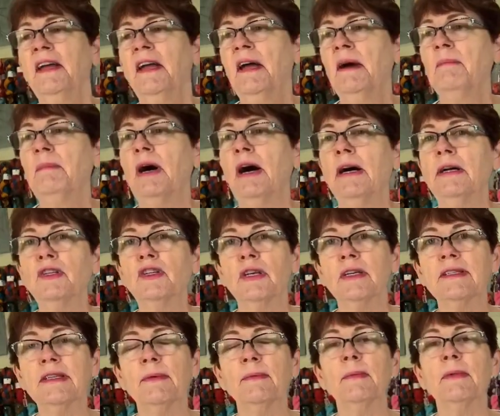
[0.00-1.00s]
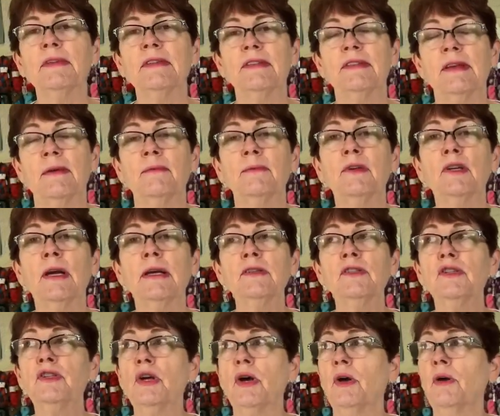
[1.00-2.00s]
Poncha, some of you guys
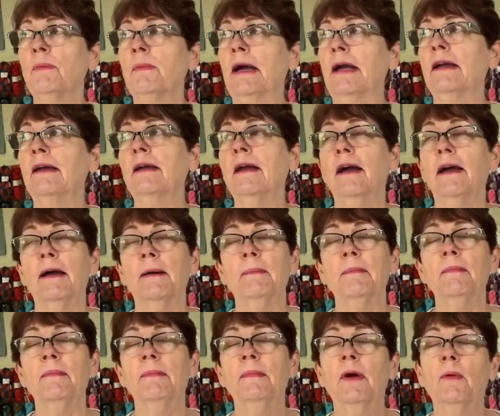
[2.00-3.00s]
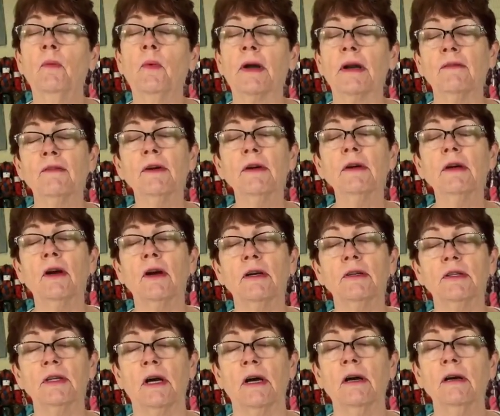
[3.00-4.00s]
know my one of our guard
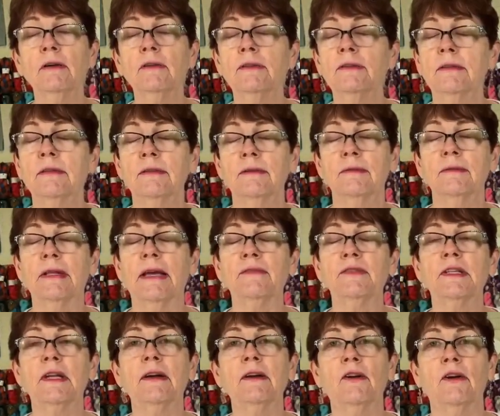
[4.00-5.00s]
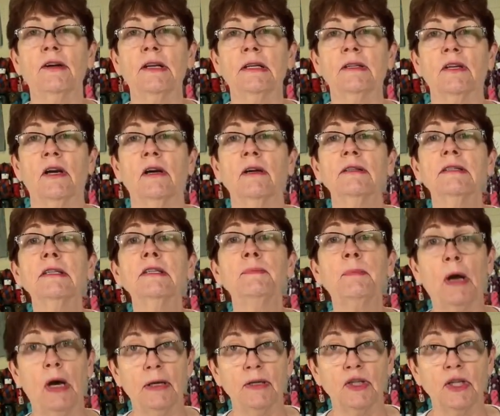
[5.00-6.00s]
dogs, livestock guardian dogs, is
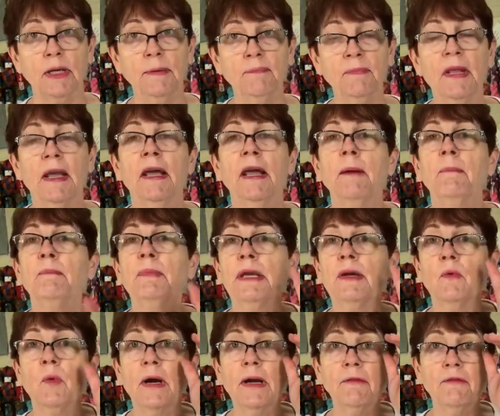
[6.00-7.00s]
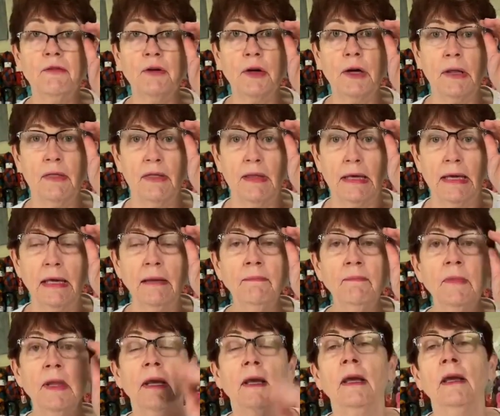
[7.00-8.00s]
Poncha, big white furry thing.
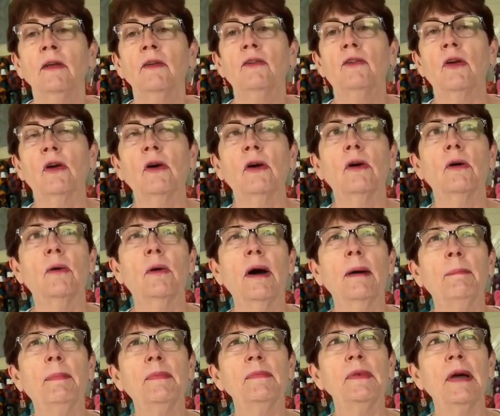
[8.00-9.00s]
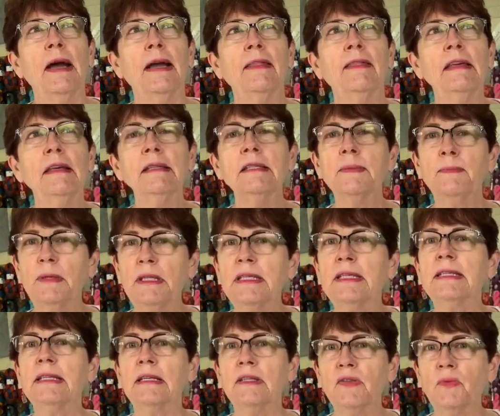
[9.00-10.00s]
So I think it's been
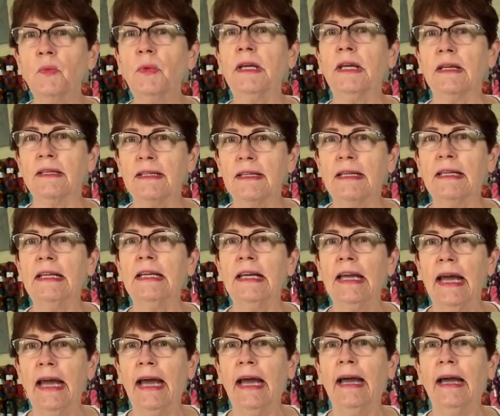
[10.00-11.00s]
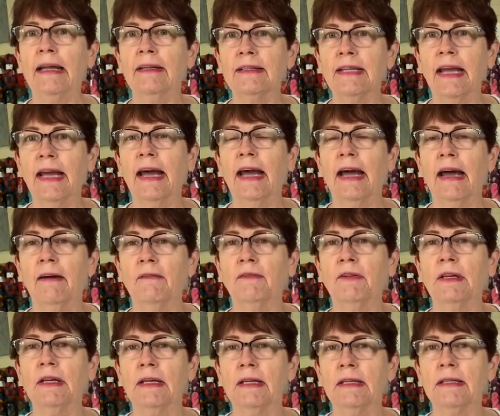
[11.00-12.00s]
6 weeks, and he had to have
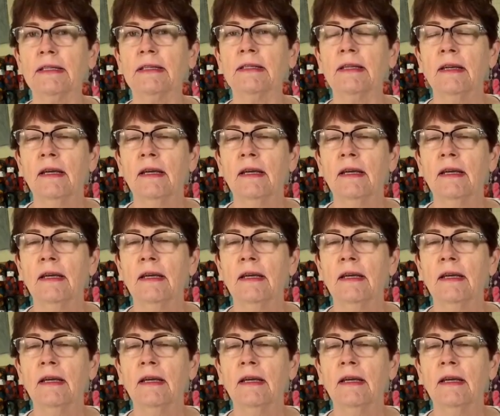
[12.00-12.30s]
his